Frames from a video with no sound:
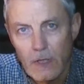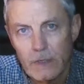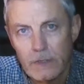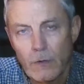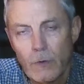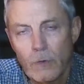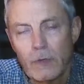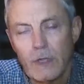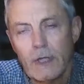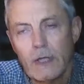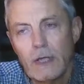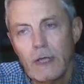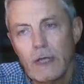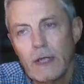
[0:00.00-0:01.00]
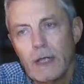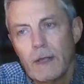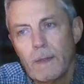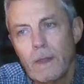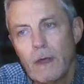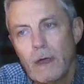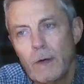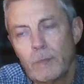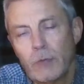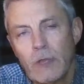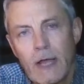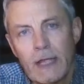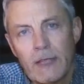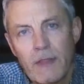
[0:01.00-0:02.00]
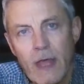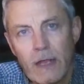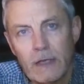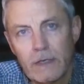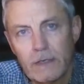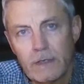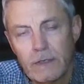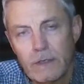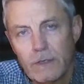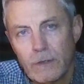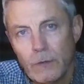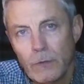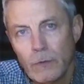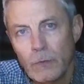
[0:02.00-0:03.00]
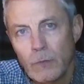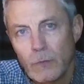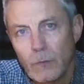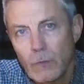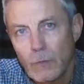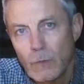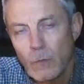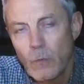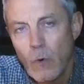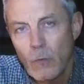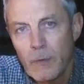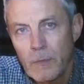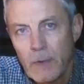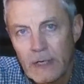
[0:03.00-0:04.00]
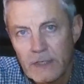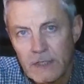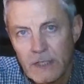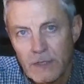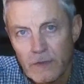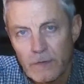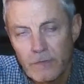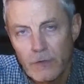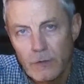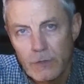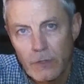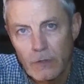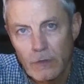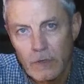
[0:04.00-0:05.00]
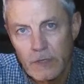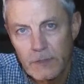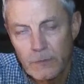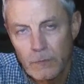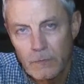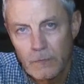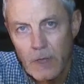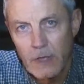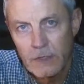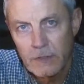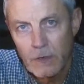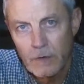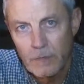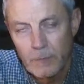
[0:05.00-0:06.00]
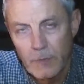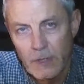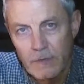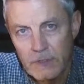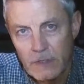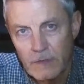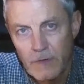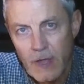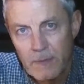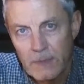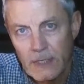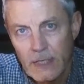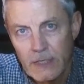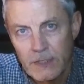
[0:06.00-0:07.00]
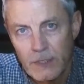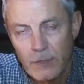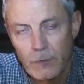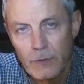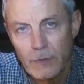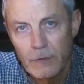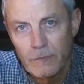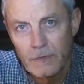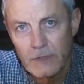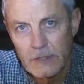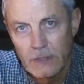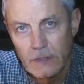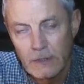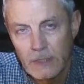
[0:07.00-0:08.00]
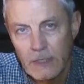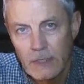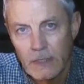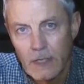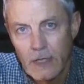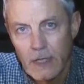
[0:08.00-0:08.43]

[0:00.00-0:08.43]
So applying that to what we might see in the future as our BFC family gets into a new facility,